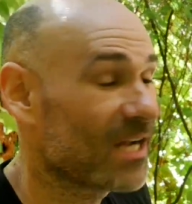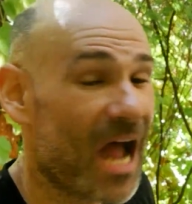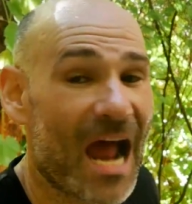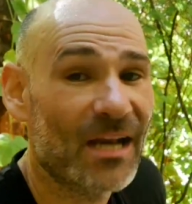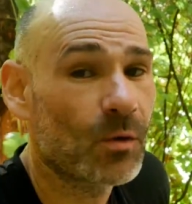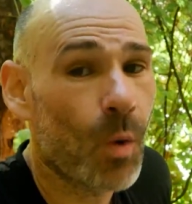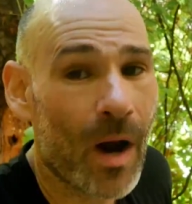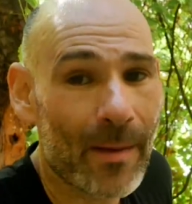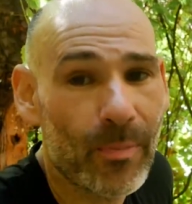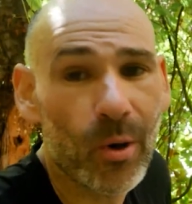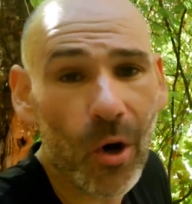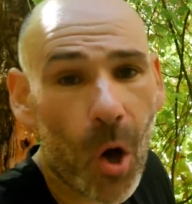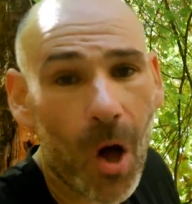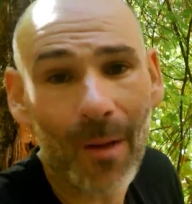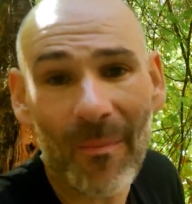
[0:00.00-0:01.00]
I didn't want to
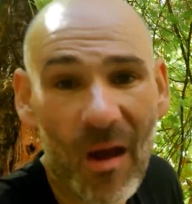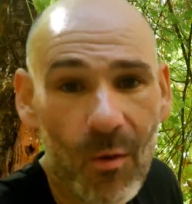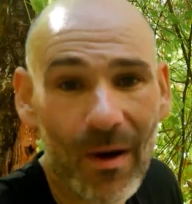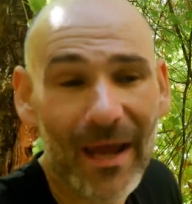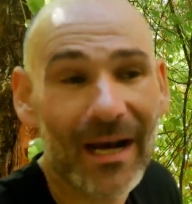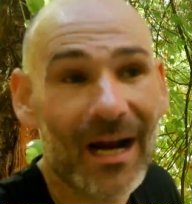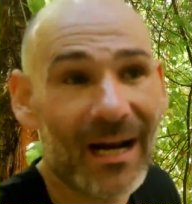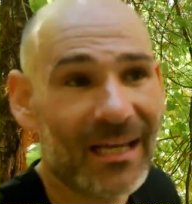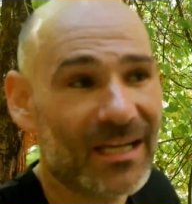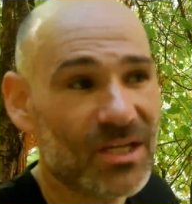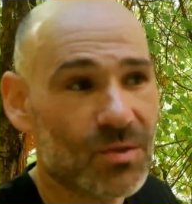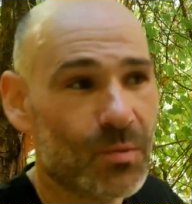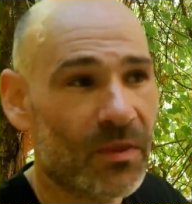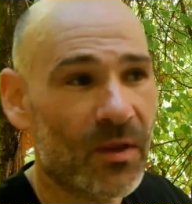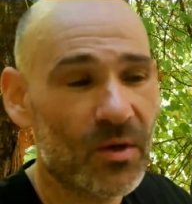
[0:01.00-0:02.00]
put all my weight on it
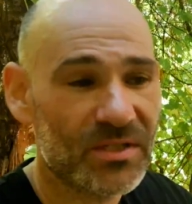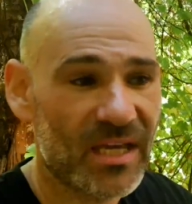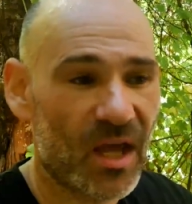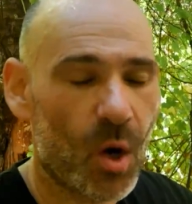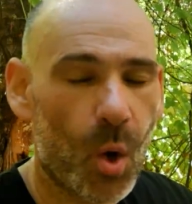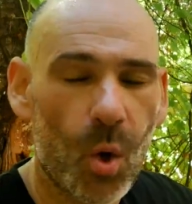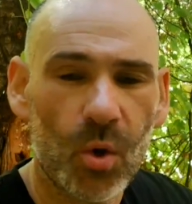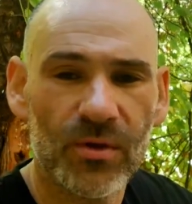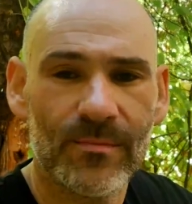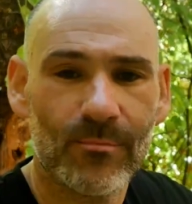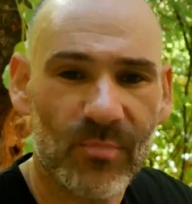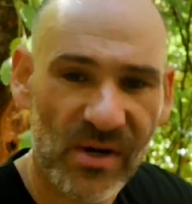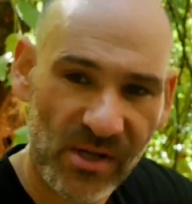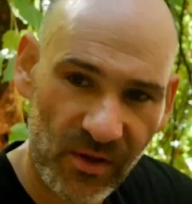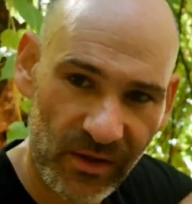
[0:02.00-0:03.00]
because when those get old and
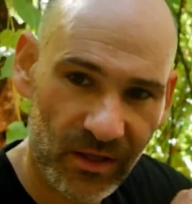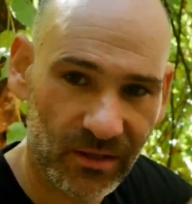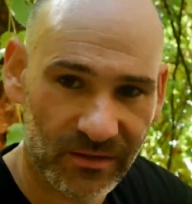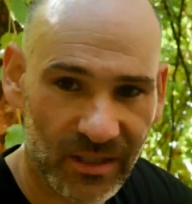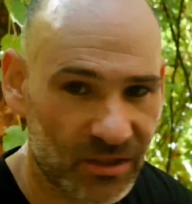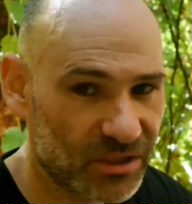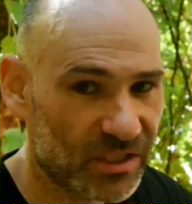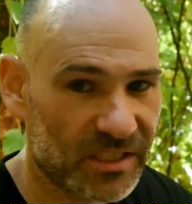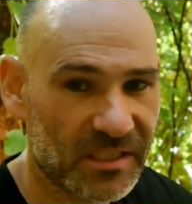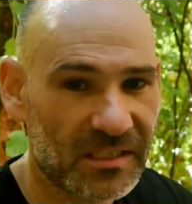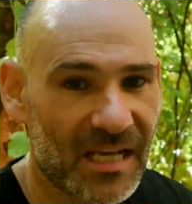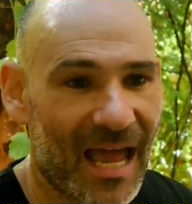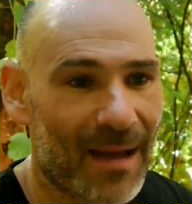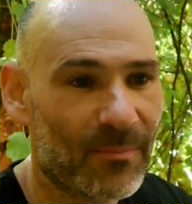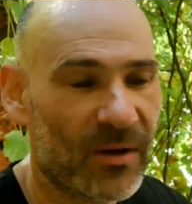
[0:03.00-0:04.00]
brittle, they'll just
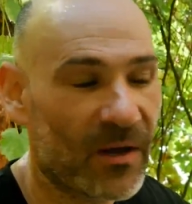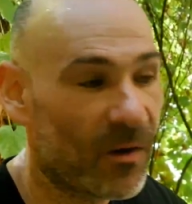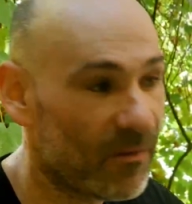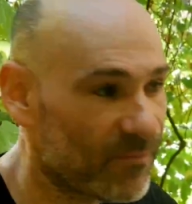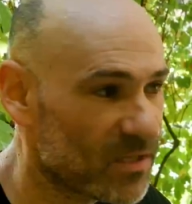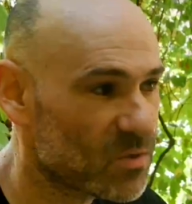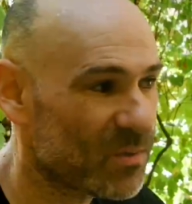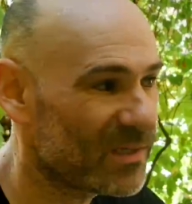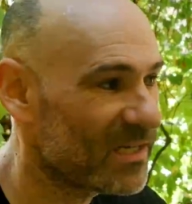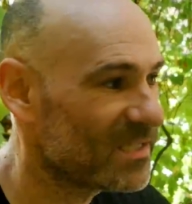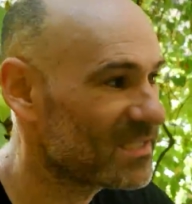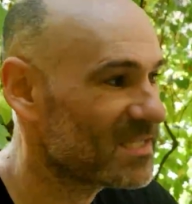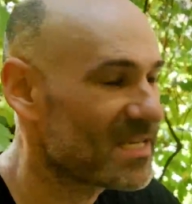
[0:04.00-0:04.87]
snap right off. This one didn't